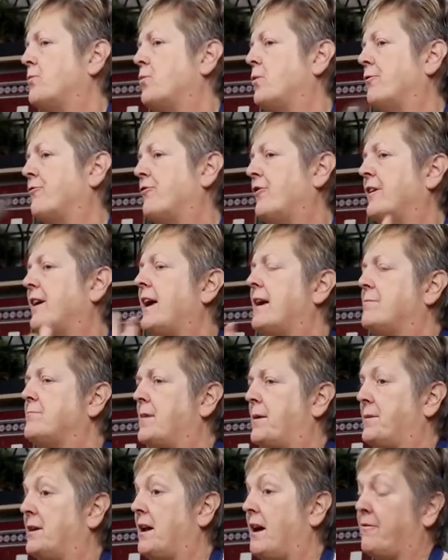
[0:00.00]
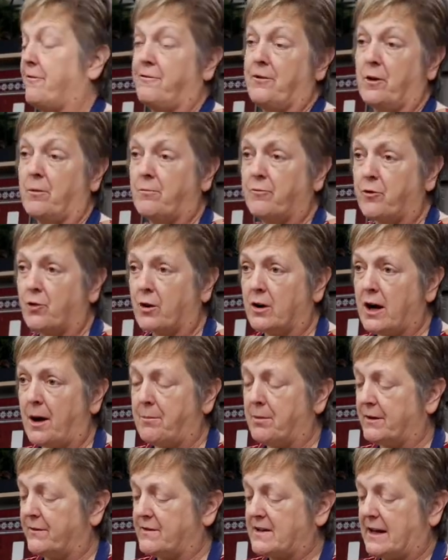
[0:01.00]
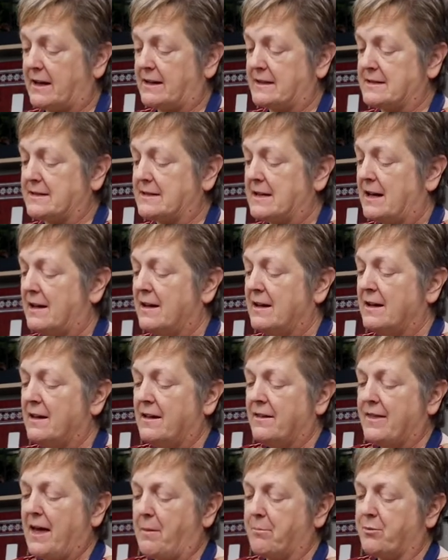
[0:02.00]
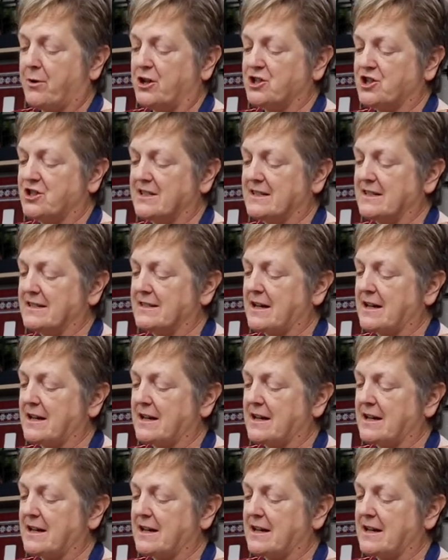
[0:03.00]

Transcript: then we'll forget and maybe not film for a couple of days. That brush, this